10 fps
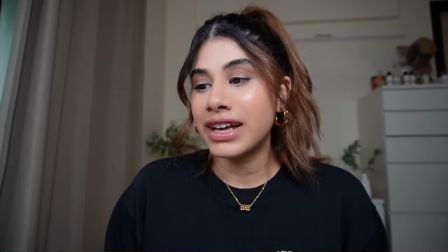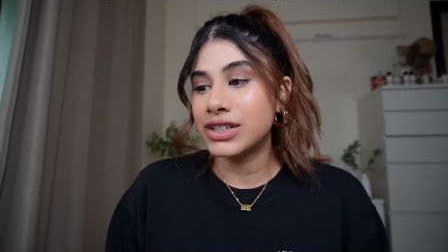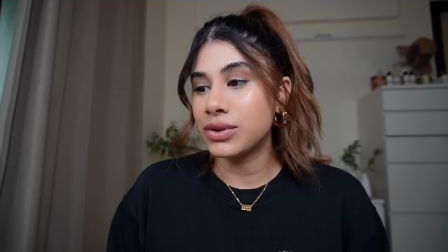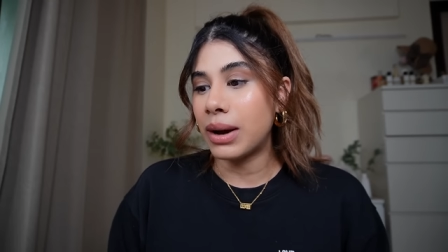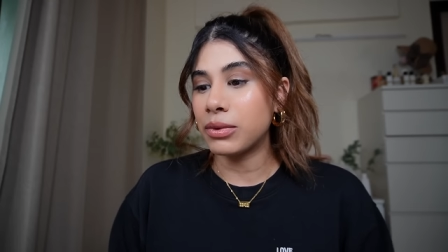
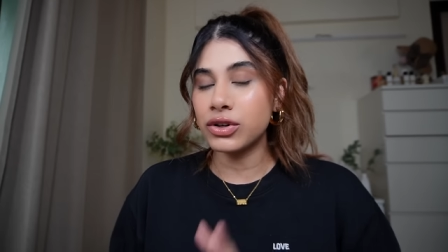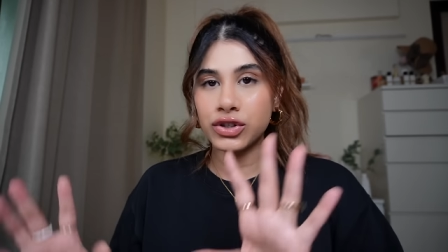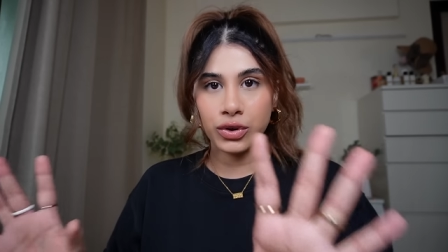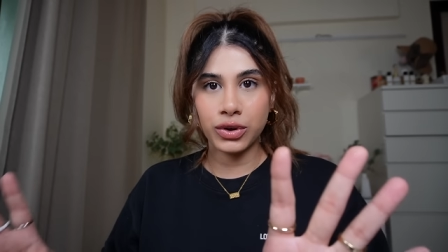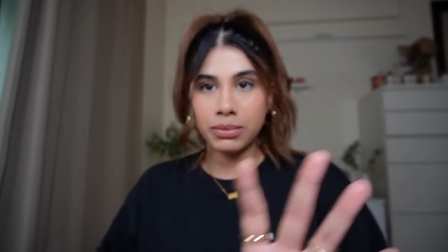So I'm going to
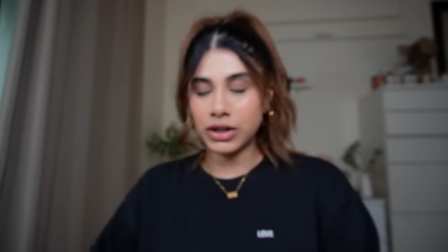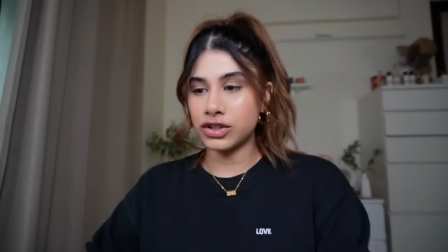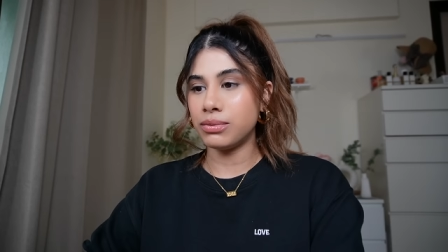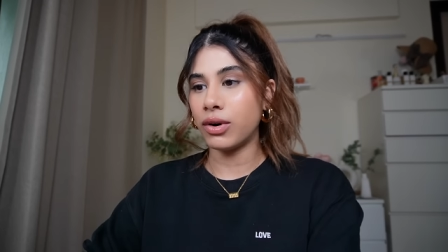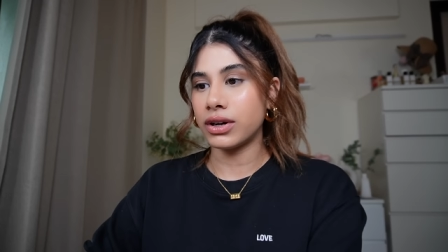show you a bunch
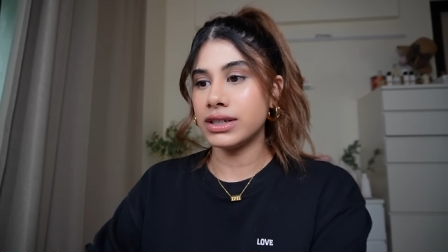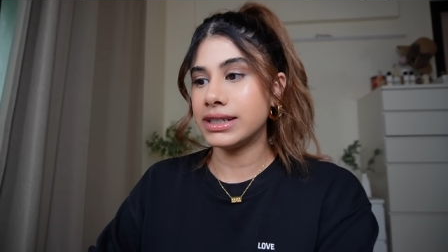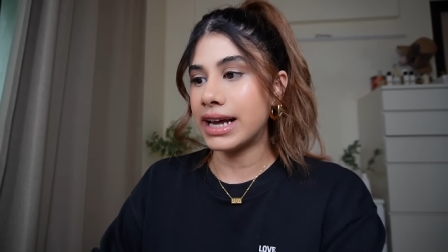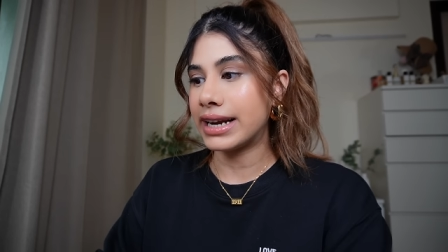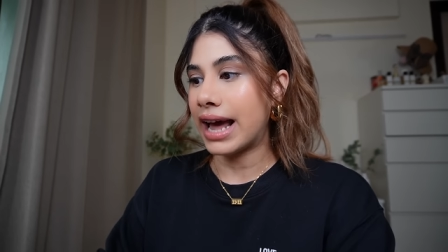of bottles
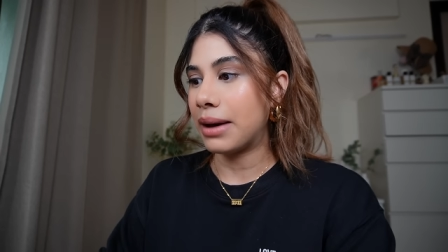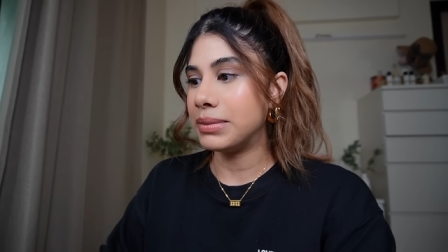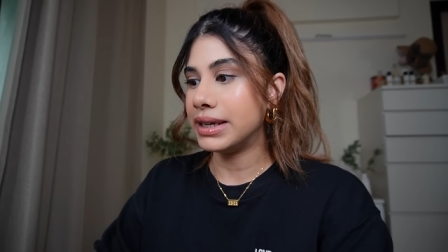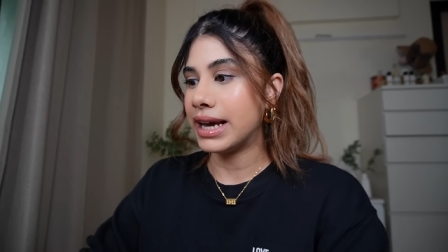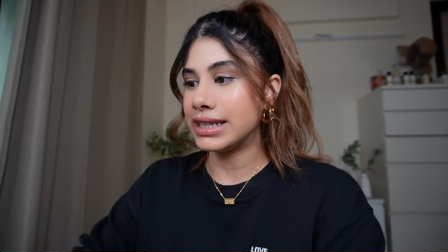that
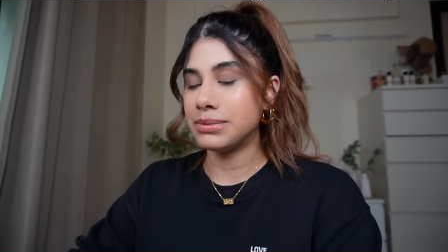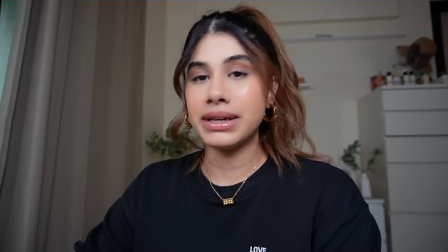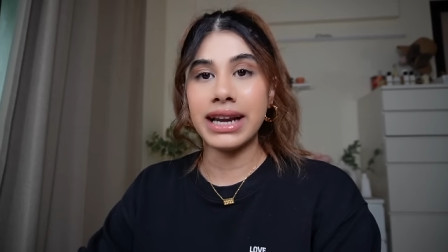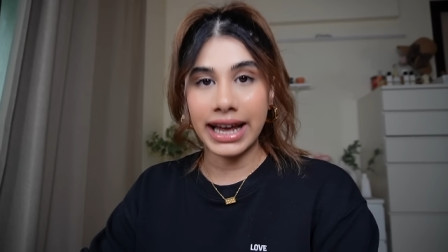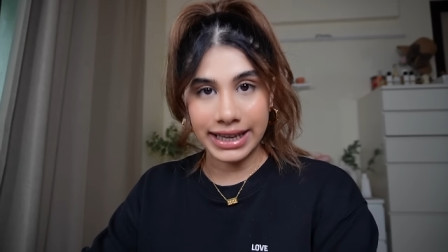Abby has
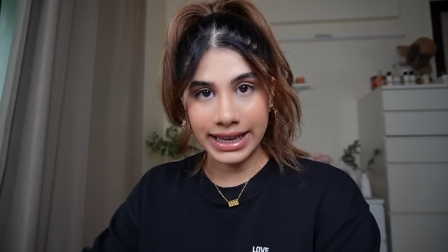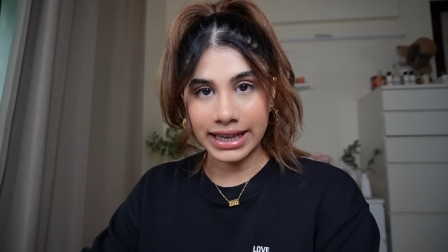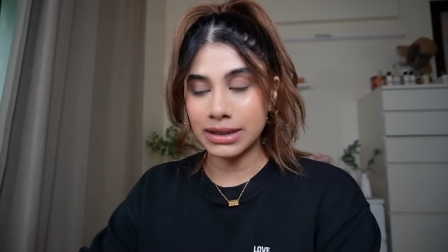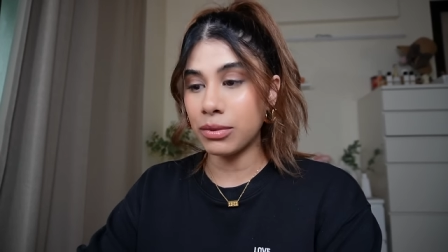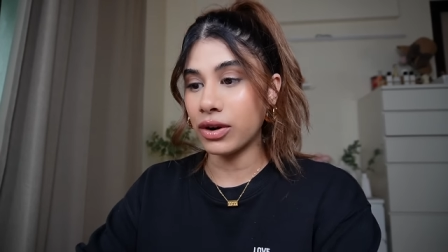been liking
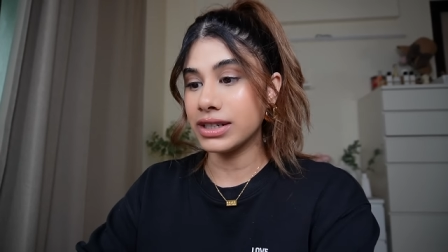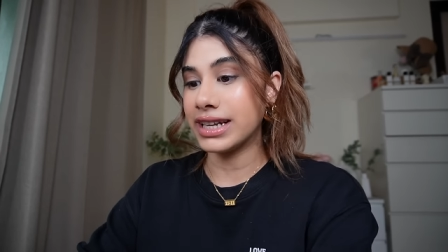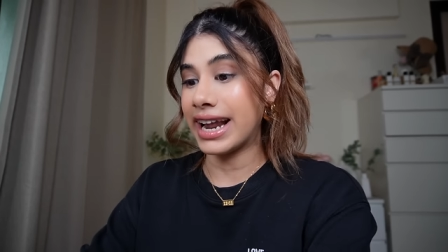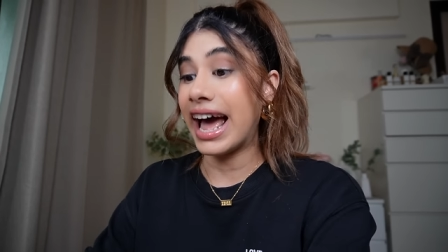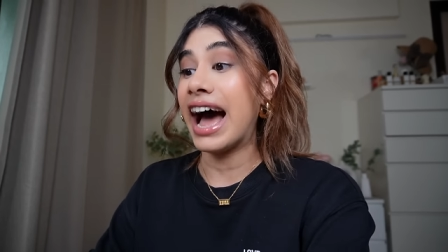and the bottles
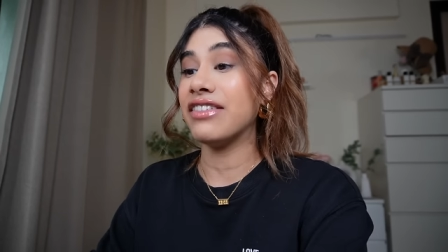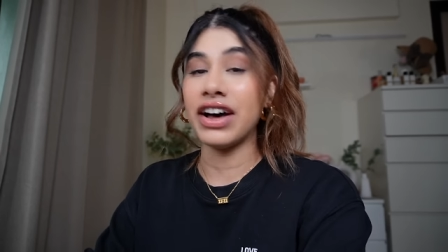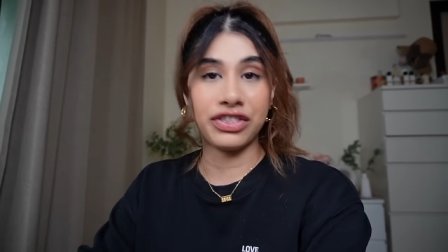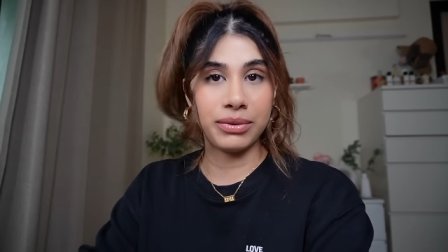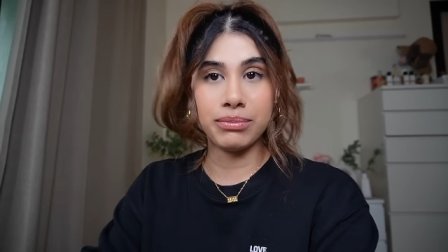that I have
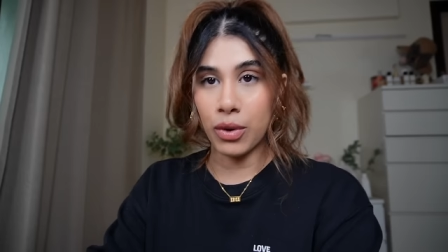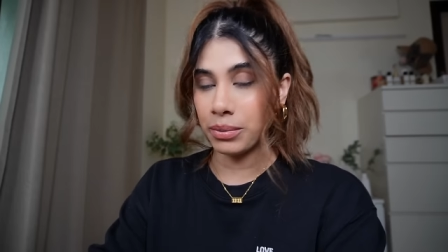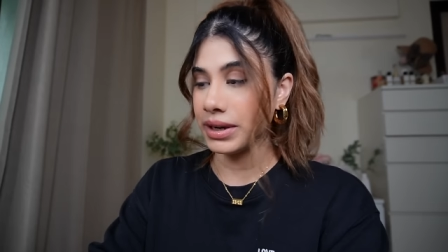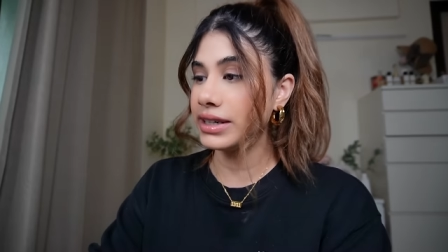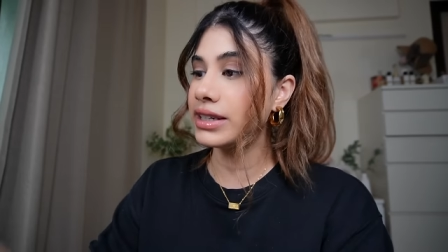at the
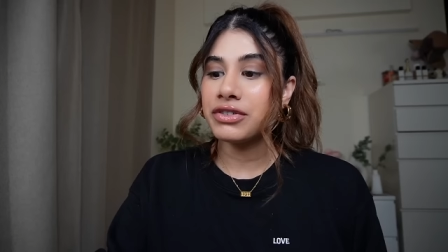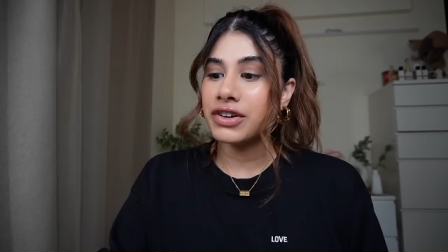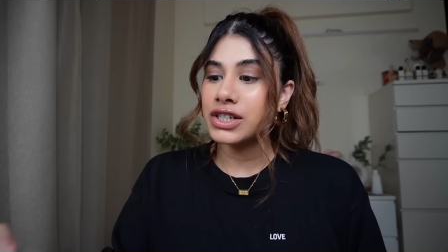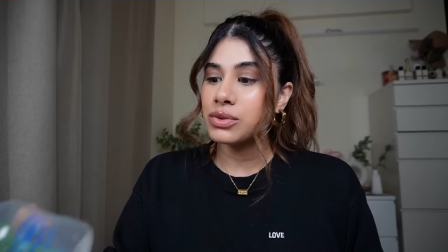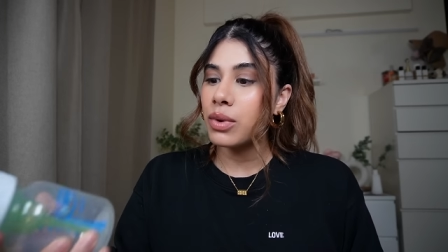moment. The
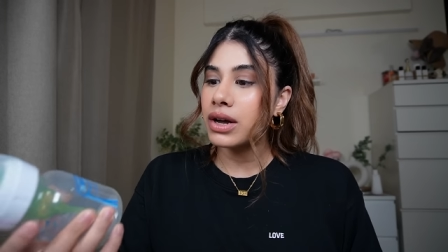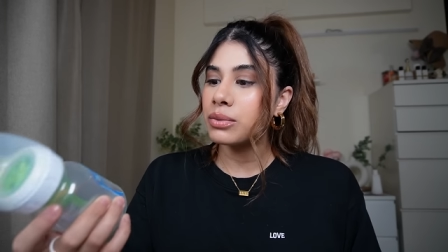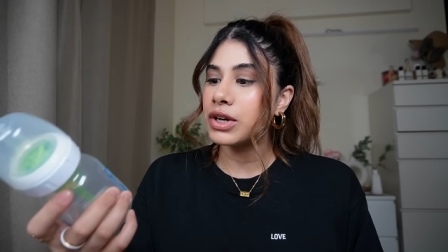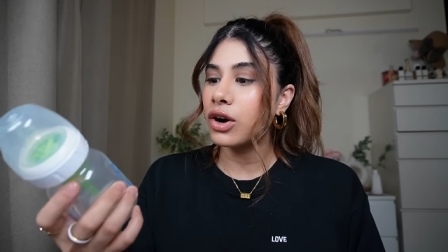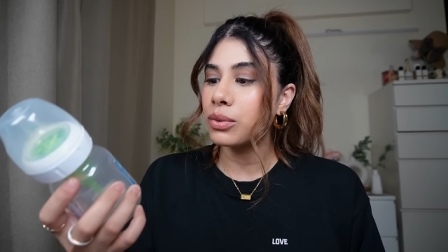first one
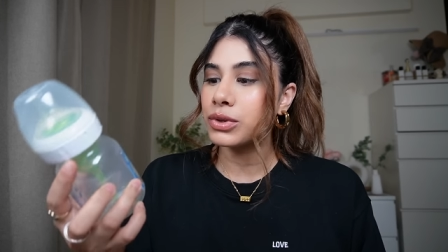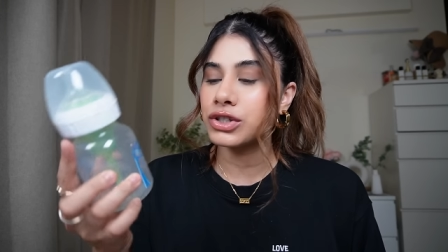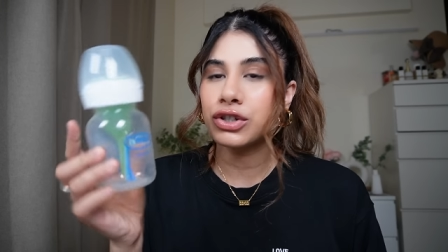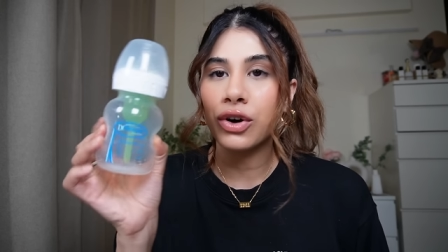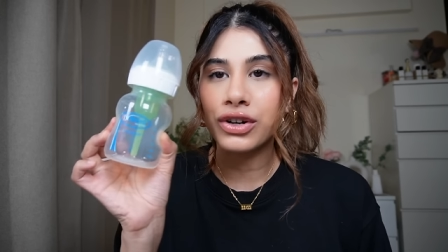we got was
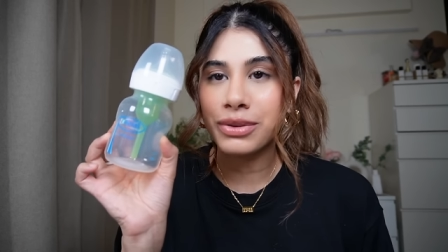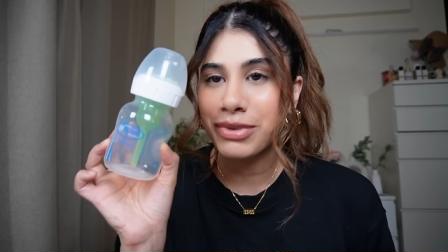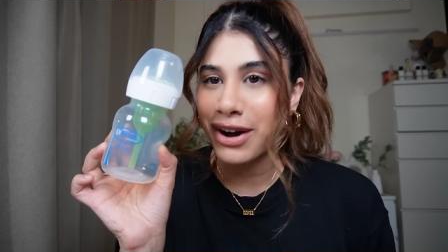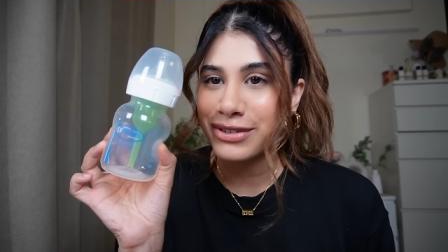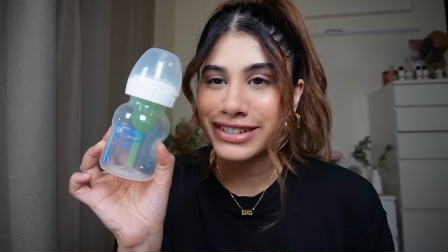the Dr.
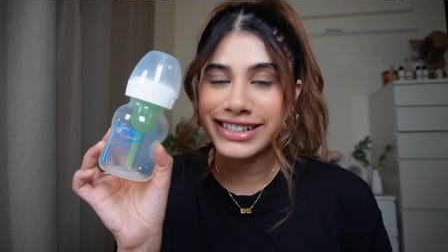Brown's.